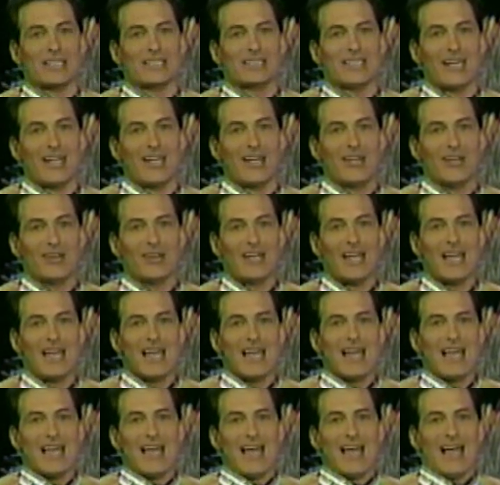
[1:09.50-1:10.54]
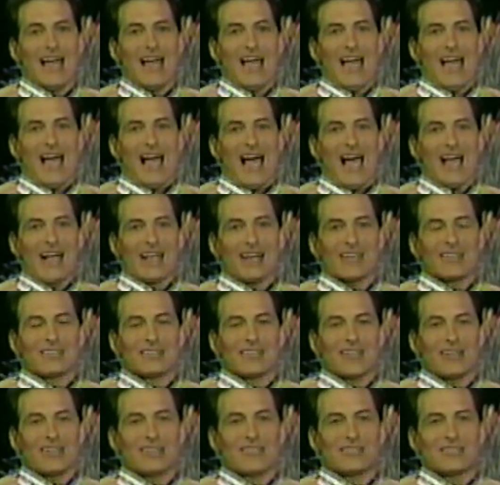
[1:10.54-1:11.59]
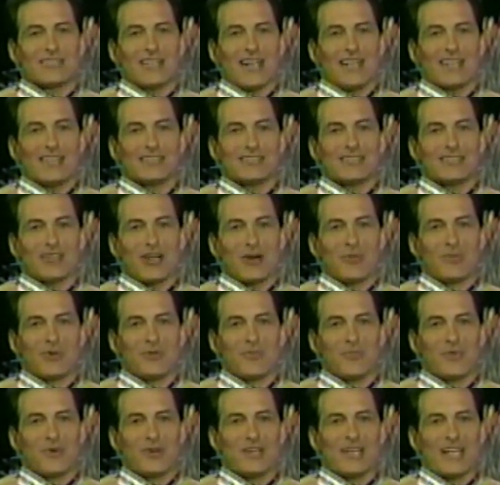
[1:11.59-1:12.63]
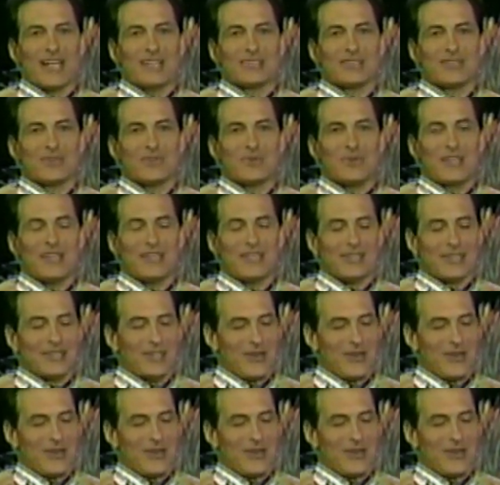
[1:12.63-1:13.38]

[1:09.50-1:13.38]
out of town. I gotta start staying sober more days of the week,